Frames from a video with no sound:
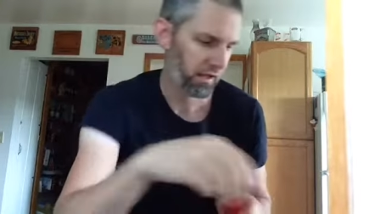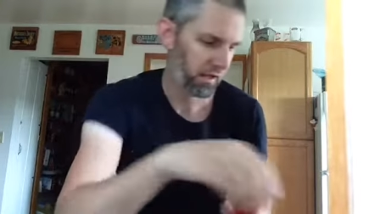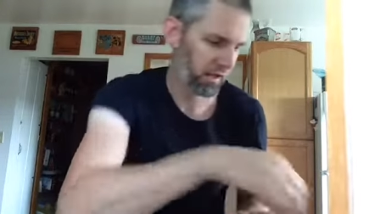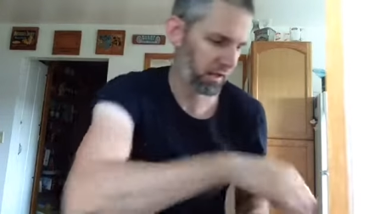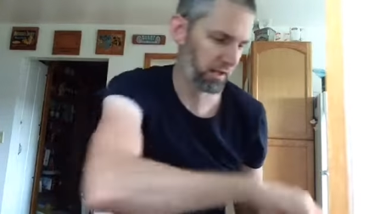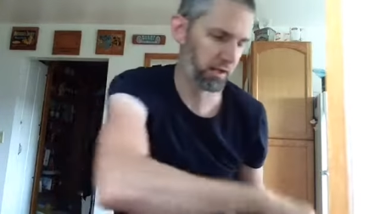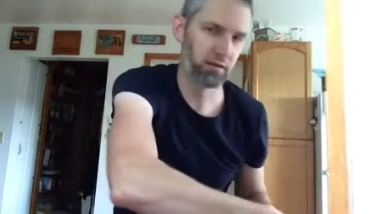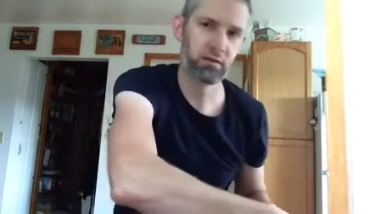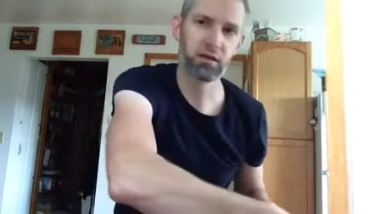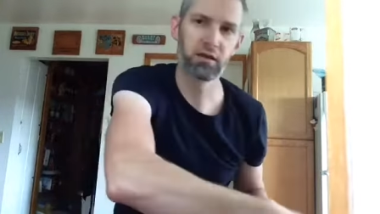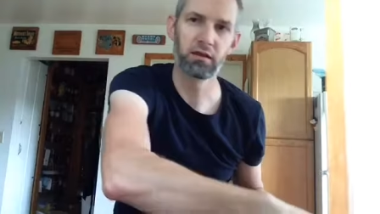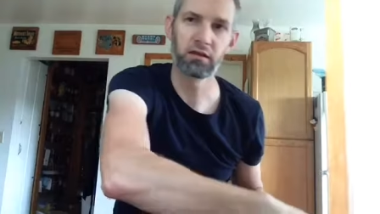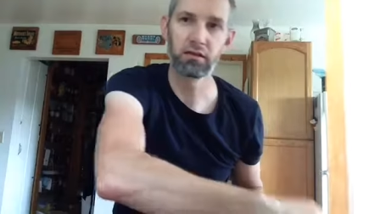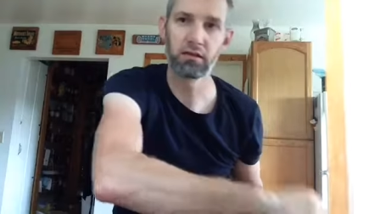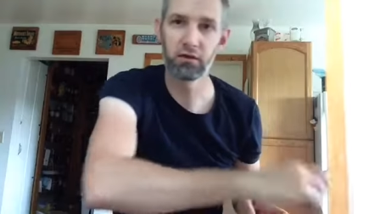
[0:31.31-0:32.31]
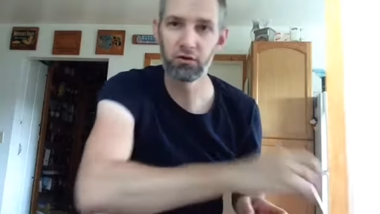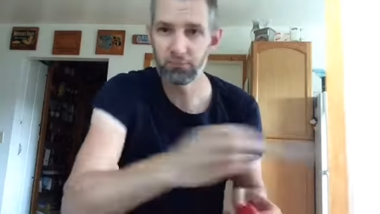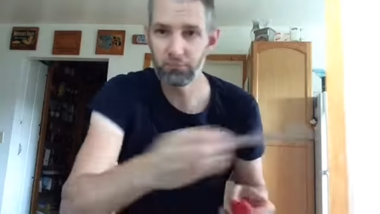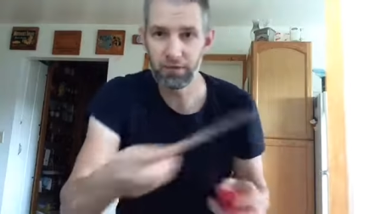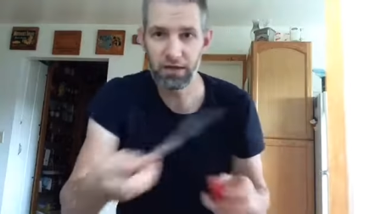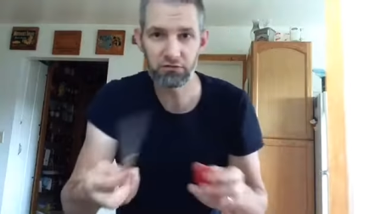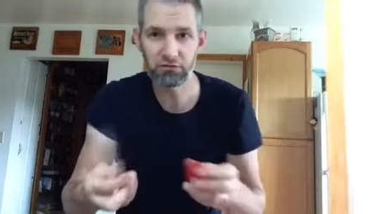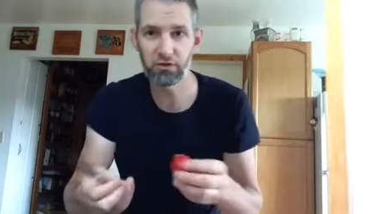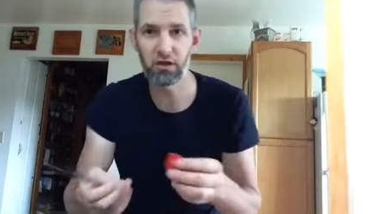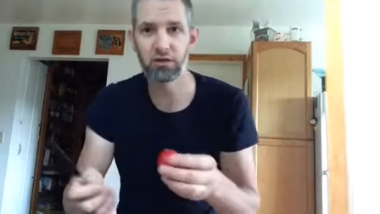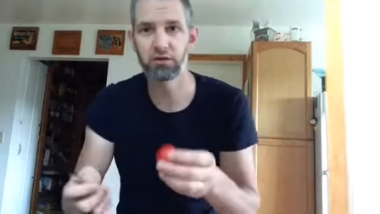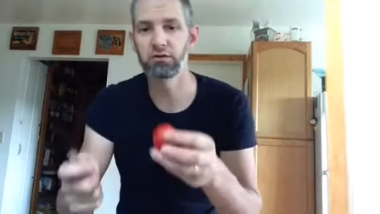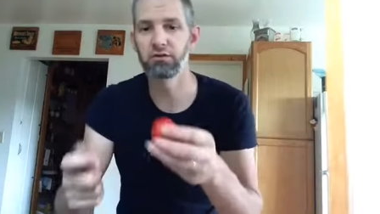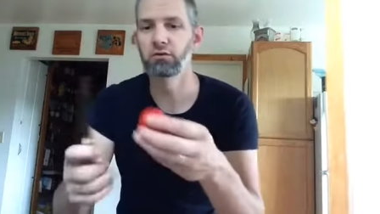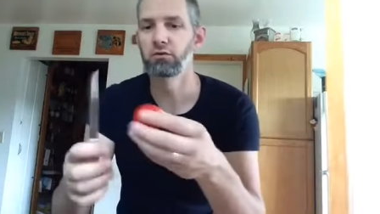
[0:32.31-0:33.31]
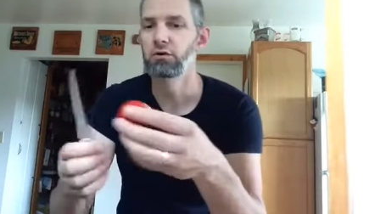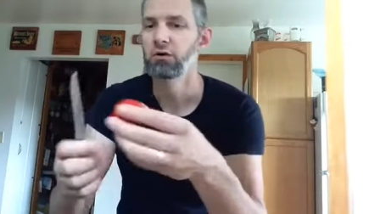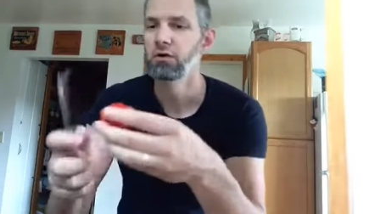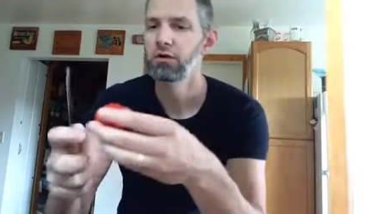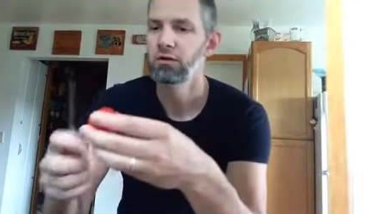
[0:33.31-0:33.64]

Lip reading: And here's basically all you do.